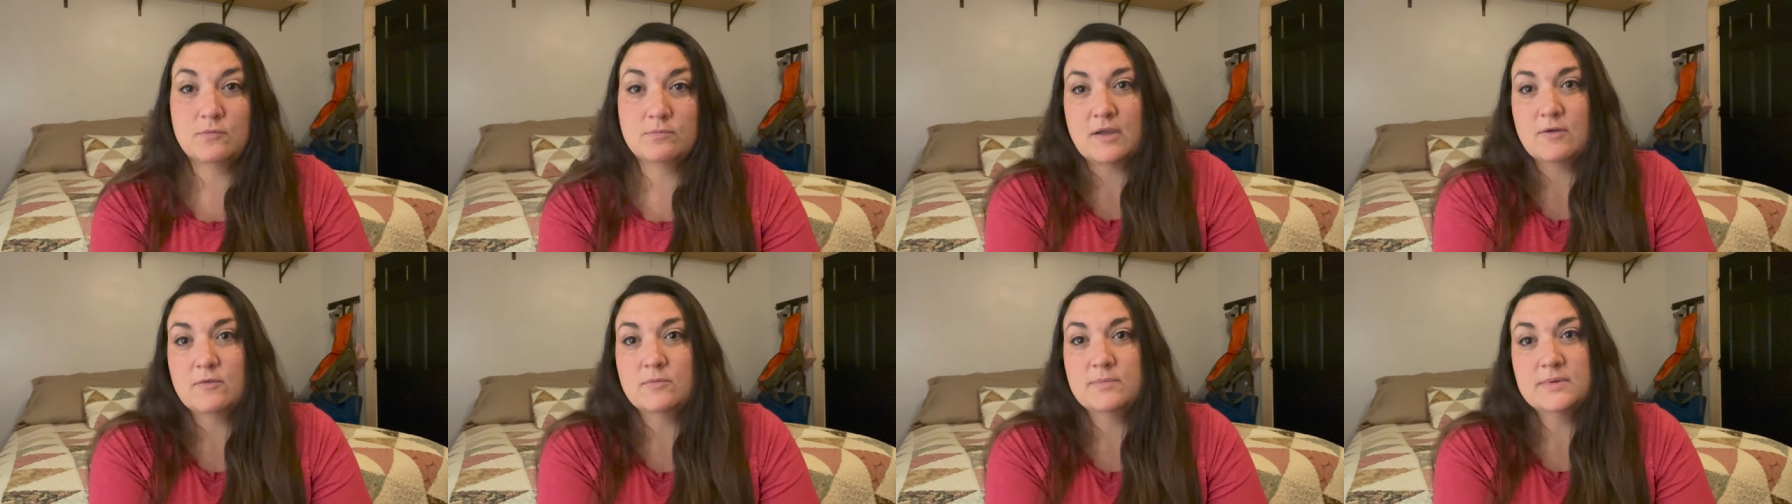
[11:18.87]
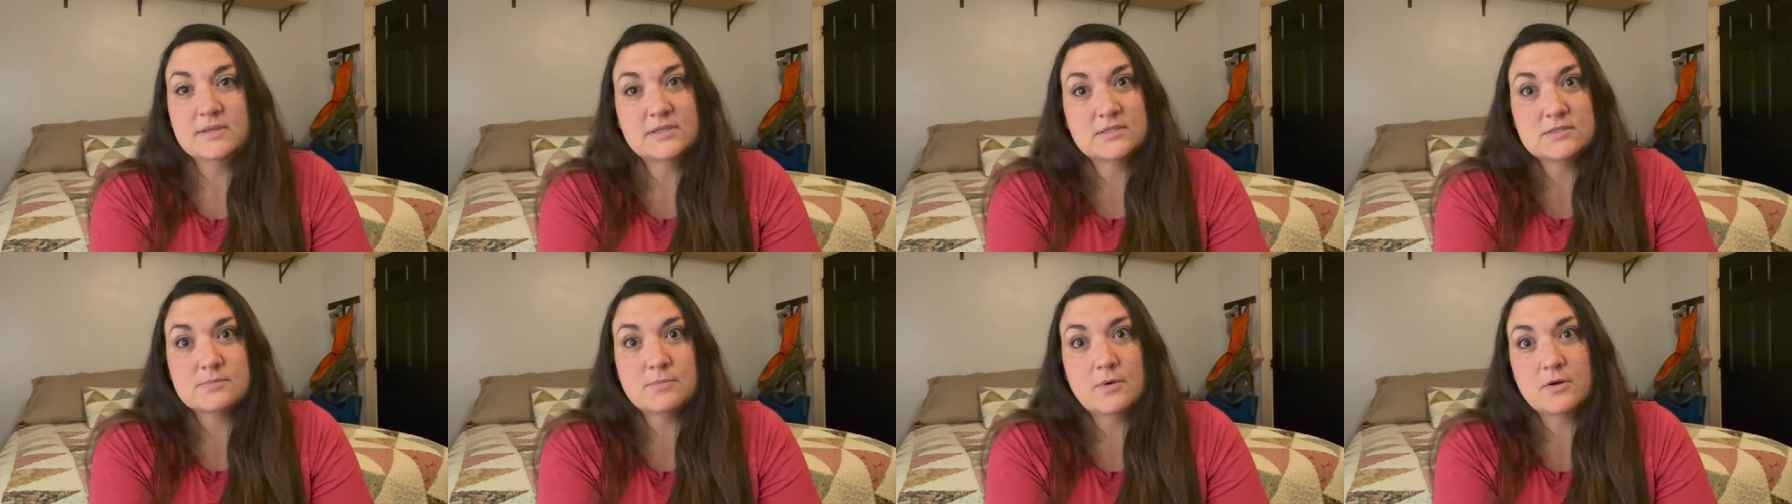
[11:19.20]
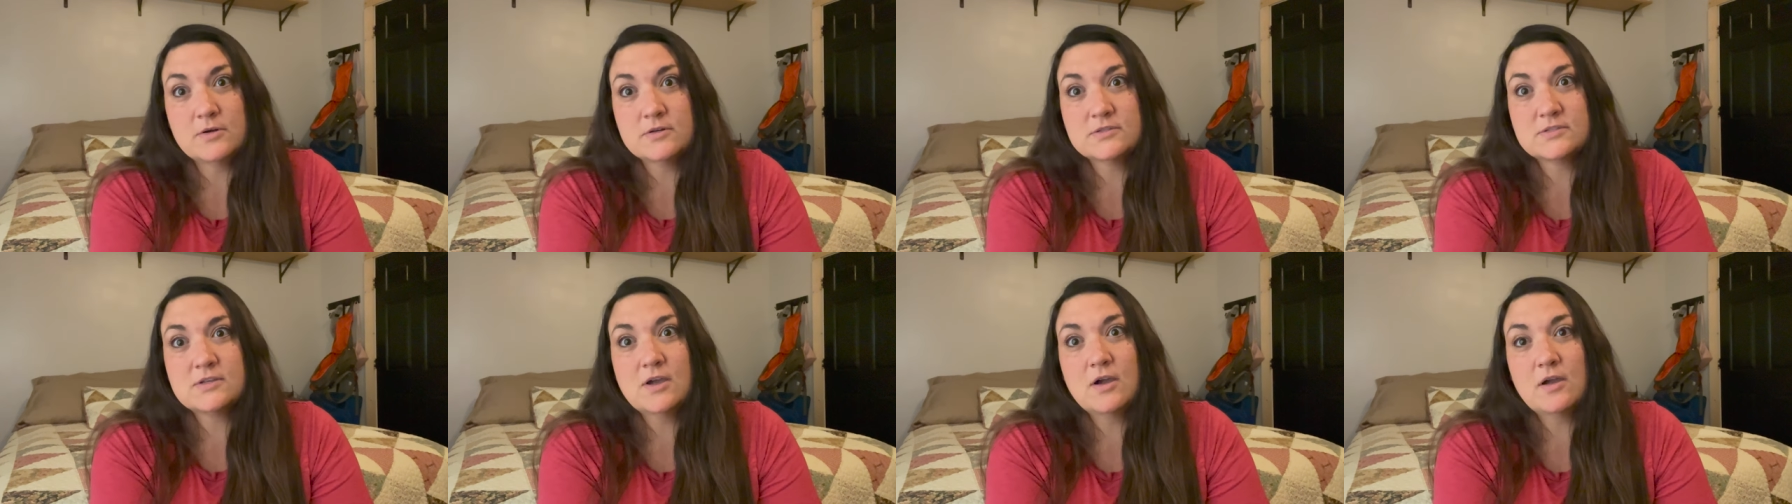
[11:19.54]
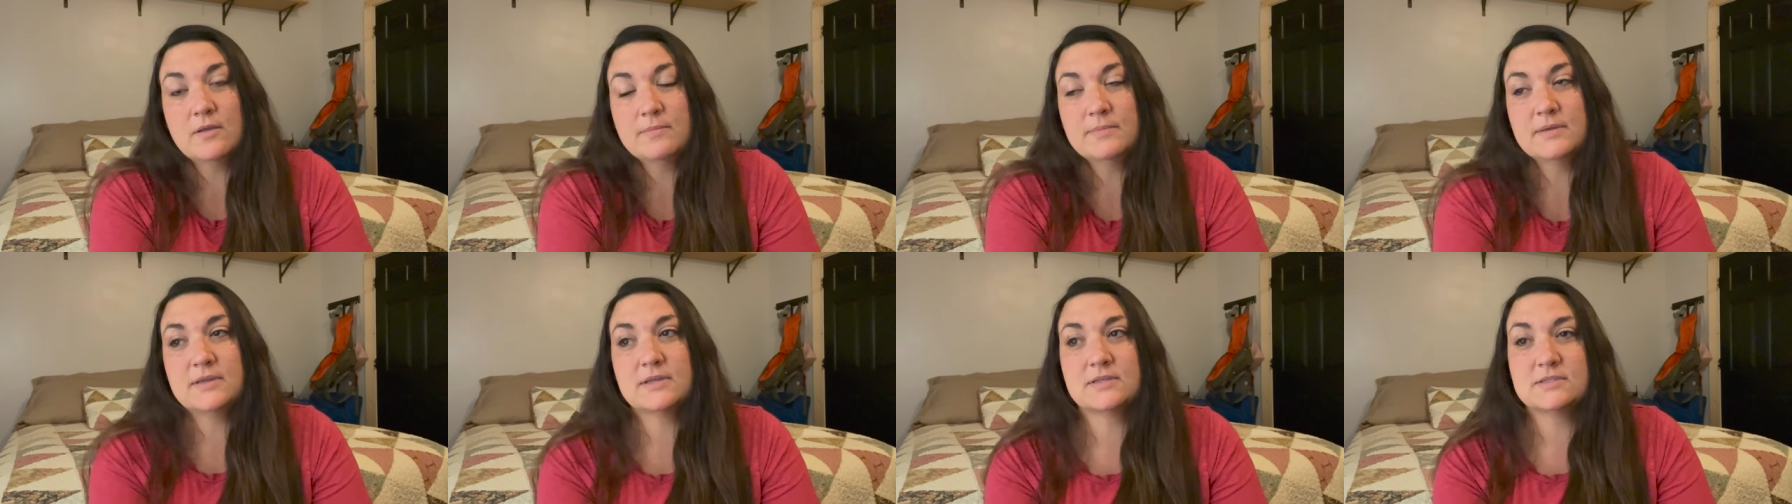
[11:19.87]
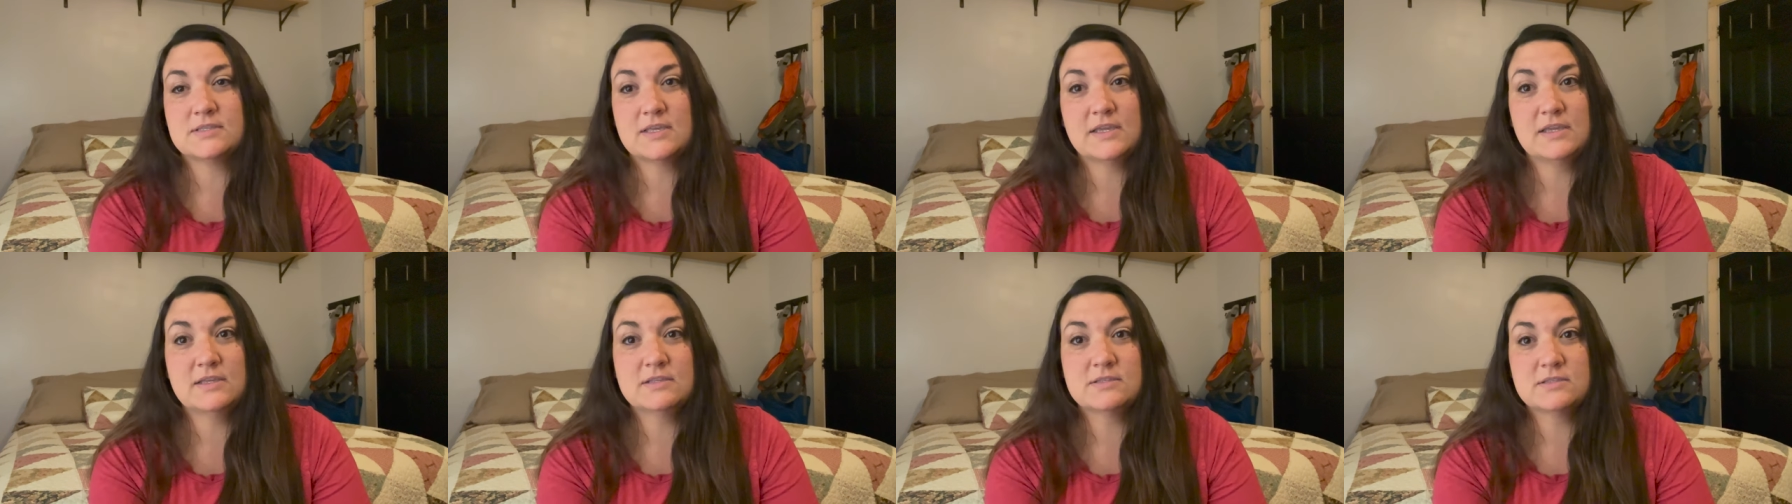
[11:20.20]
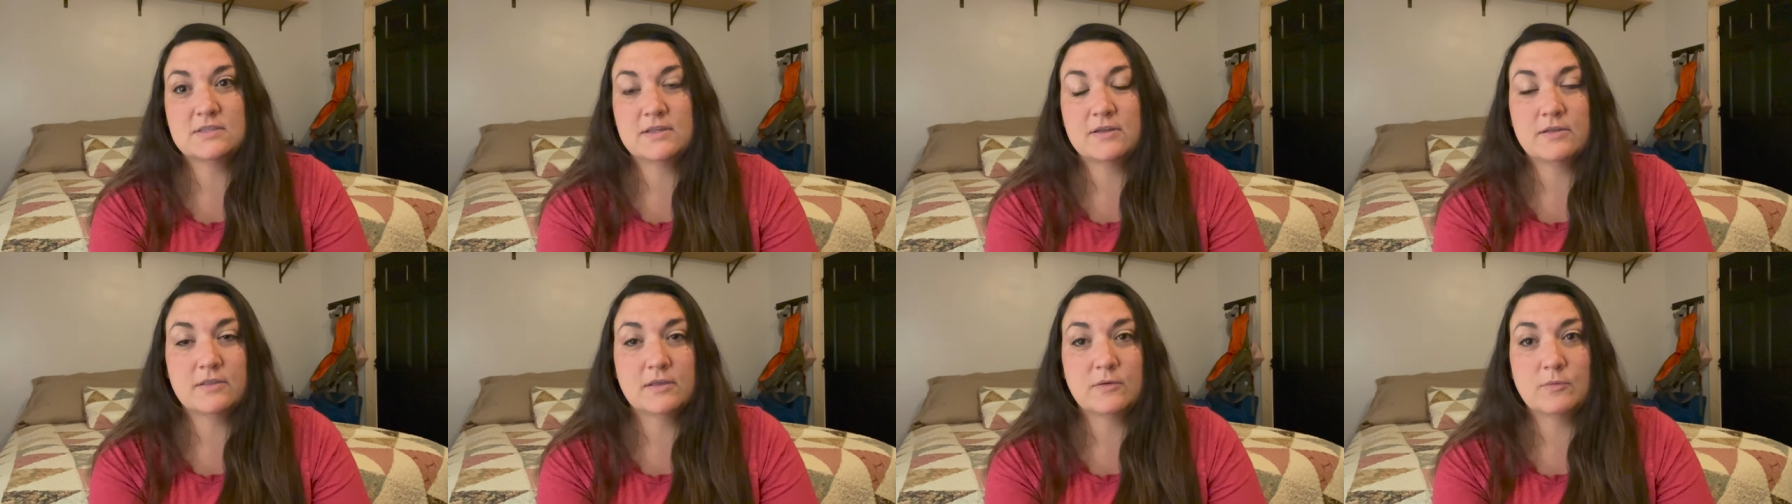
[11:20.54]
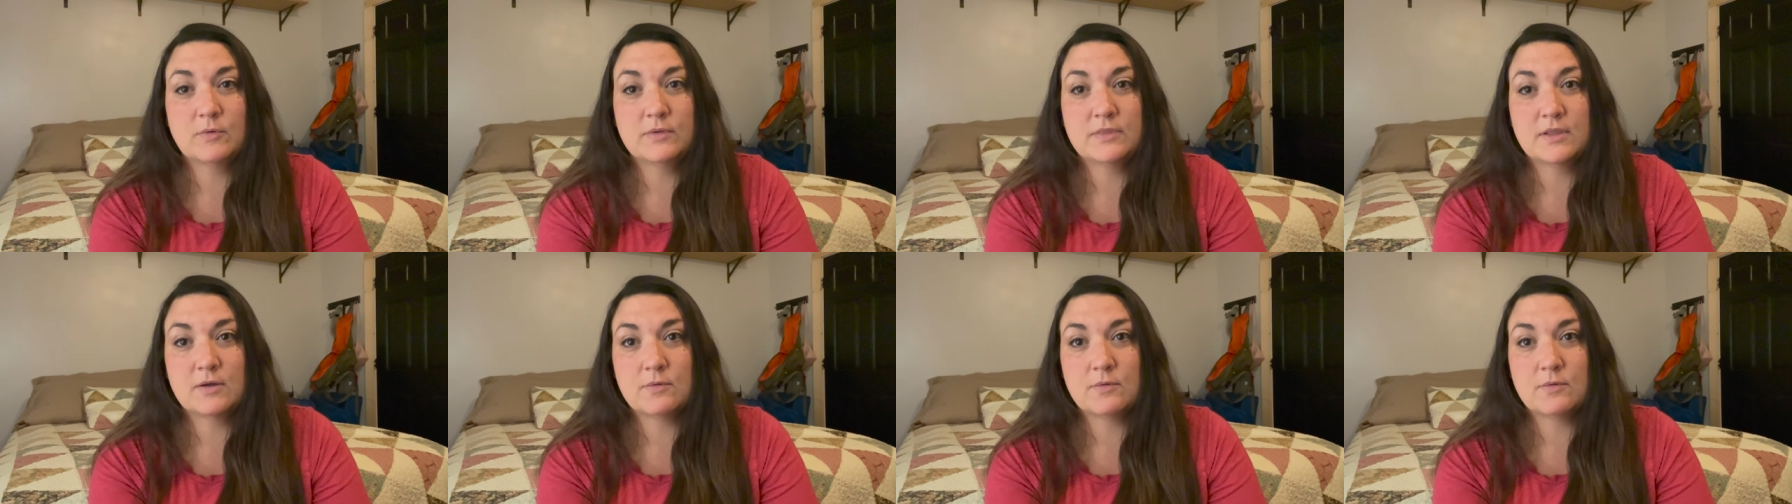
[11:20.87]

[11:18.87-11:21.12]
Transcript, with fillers: I would be as smart as god because he's the only one